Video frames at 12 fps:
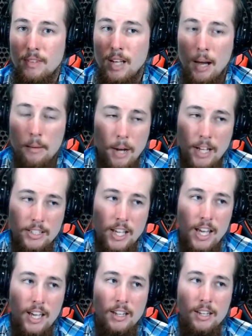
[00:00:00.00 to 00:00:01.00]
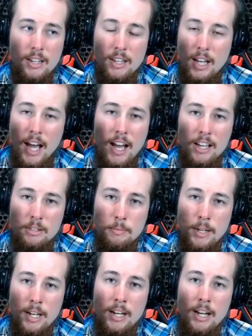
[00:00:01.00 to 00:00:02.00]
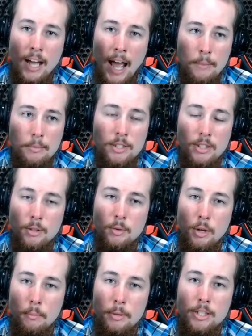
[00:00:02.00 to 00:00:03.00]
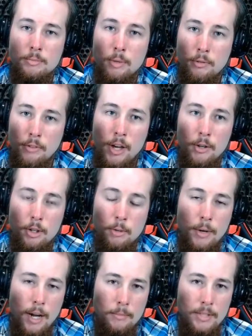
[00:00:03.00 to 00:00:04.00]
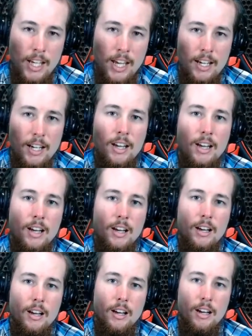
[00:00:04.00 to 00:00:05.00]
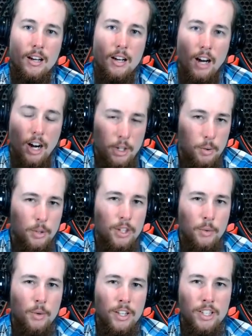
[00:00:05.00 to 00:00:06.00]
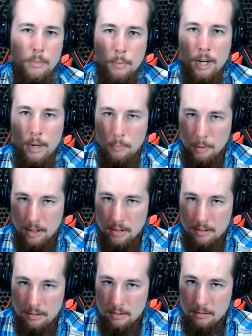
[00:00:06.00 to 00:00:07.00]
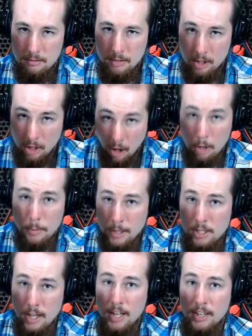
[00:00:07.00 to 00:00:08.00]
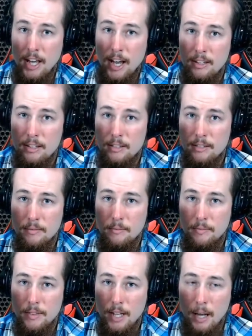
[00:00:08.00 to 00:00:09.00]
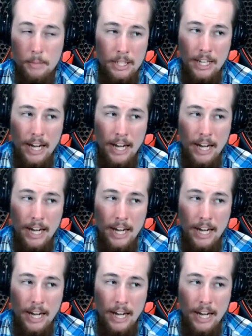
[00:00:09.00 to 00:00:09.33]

I'm not saying that the guy has been an absolute abysmal failure, but I'm saying, are you really willing to put up with garbage like that? I mean, an